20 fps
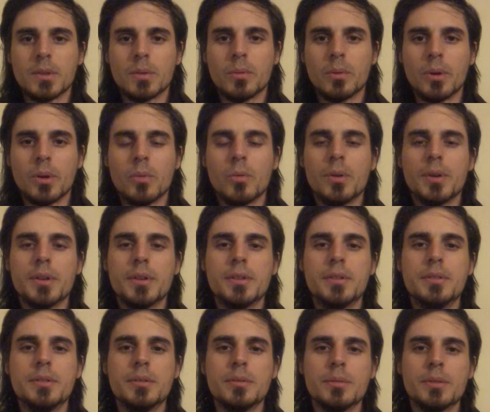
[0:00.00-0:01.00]
what I want you to
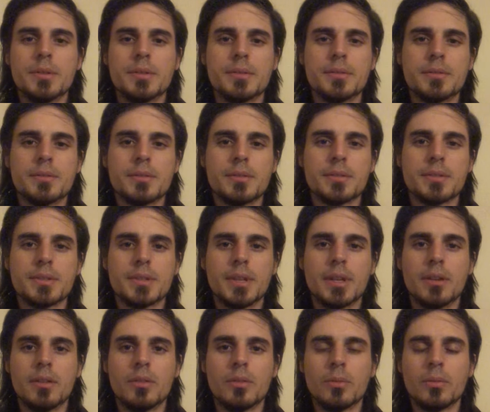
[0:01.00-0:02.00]
do is just
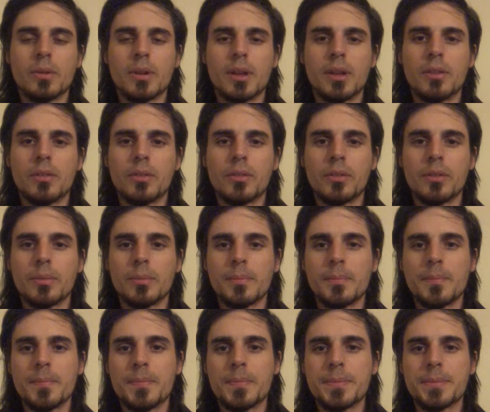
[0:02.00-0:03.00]
get into a nice
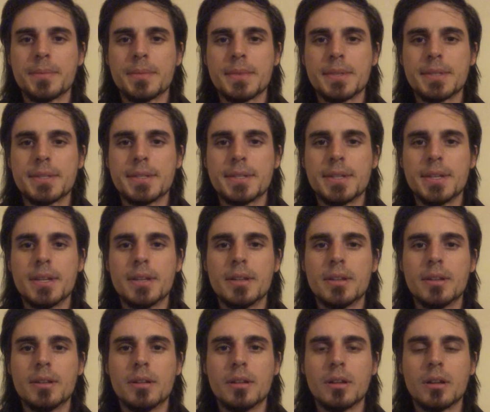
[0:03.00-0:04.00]

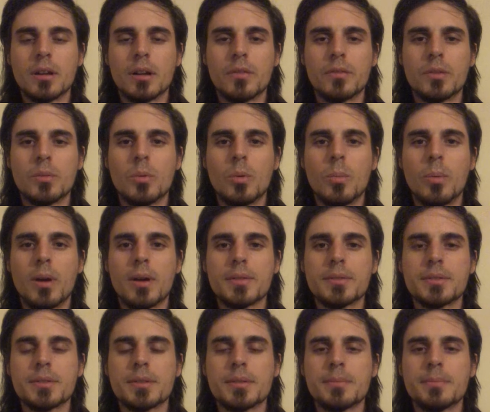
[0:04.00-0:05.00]
seated, comfortable
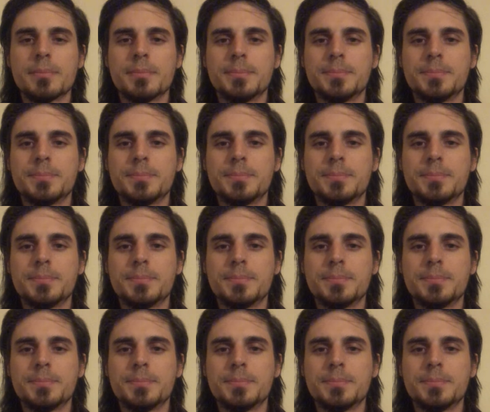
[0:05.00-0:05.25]
posture.